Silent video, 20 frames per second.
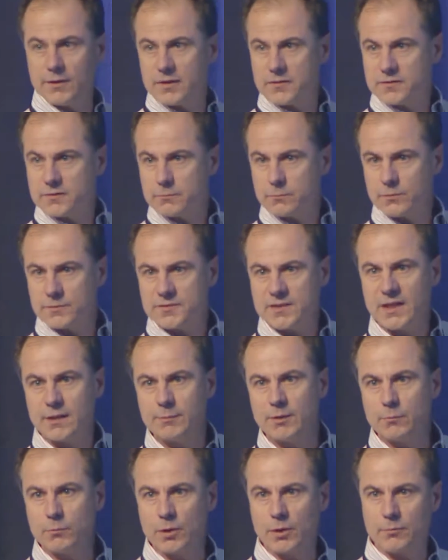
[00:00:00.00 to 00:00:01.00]
this
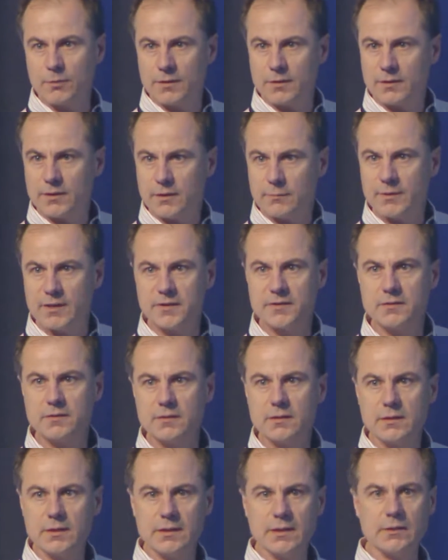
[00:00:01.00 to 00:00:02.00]
sediment work with a little bit of
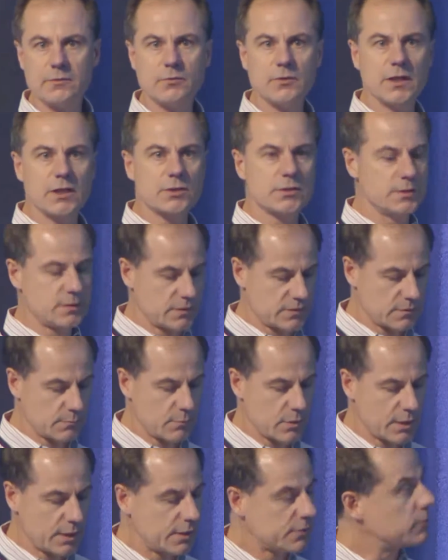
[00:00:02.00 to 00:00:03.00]
introduction to some
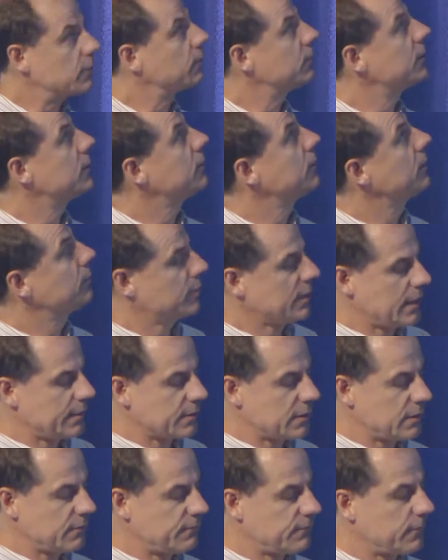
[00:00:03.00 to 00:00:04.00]
monitoring we're doing, but I'm going to